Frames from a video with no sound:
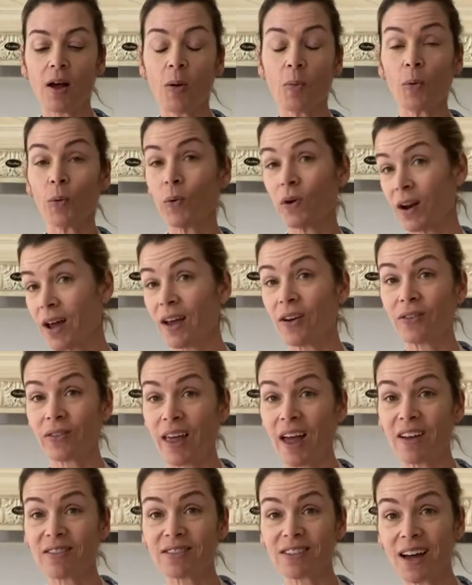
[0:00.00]
But when I don't
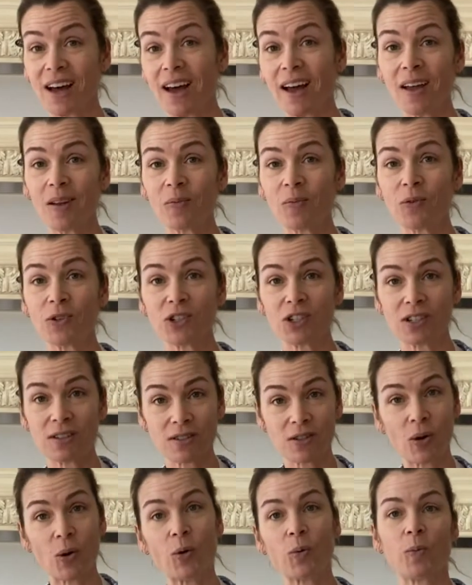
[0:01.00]
have time, which is
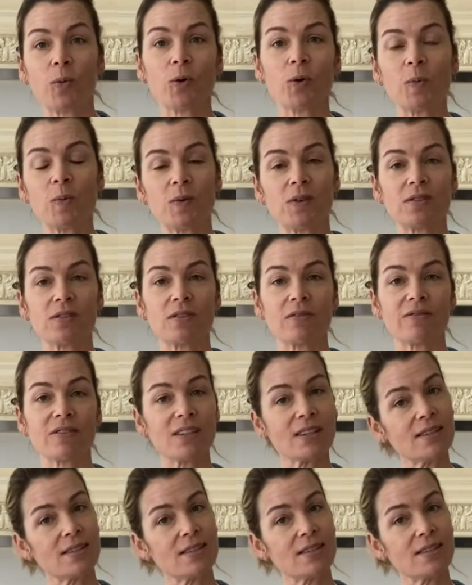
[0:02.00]
the whole purpose of this